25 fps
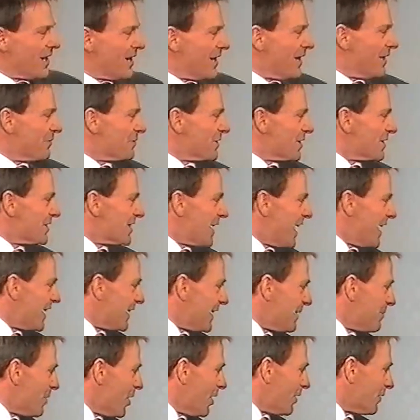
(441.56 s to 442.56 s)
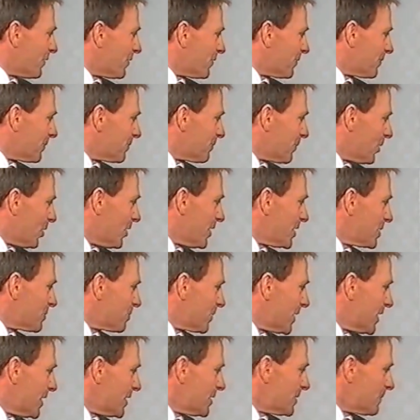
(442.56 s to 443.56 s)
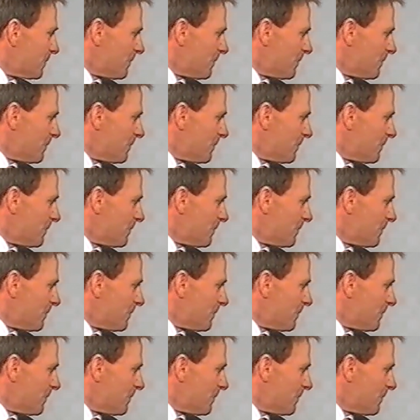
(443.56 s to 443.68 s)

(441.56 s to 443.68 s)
going to have to take him off. Boys, please,